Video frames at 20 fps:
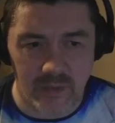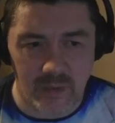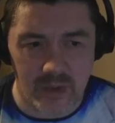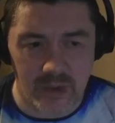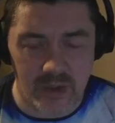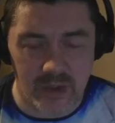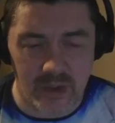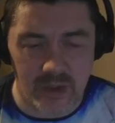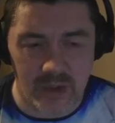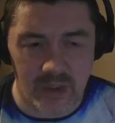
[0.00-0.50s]

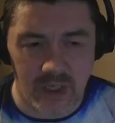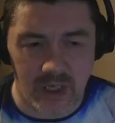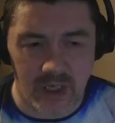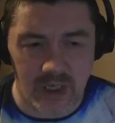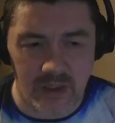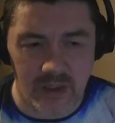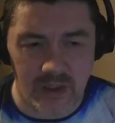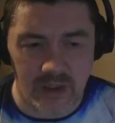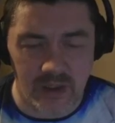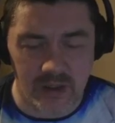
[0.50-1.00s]
where you
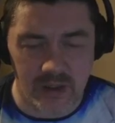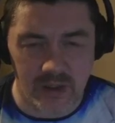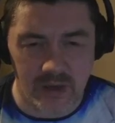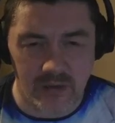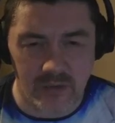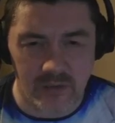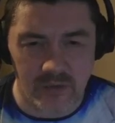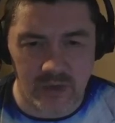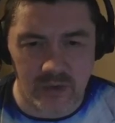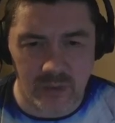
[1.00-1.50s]
had the
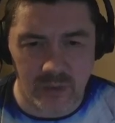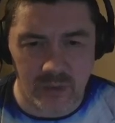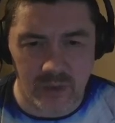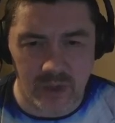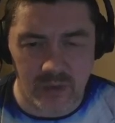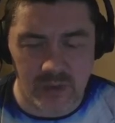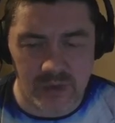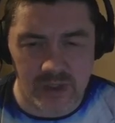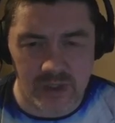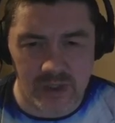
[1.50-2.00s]
ground, where
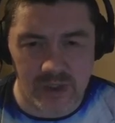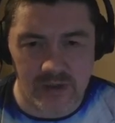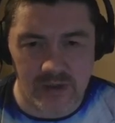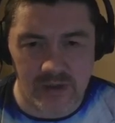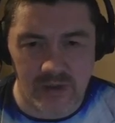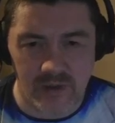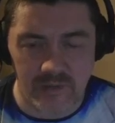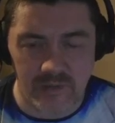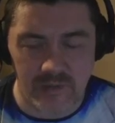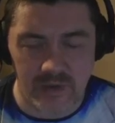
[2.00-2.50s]
there was
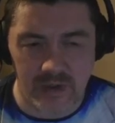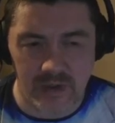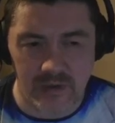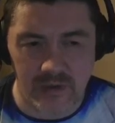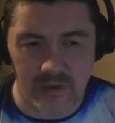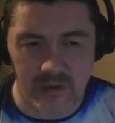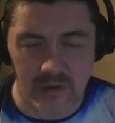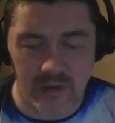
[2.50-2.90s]
different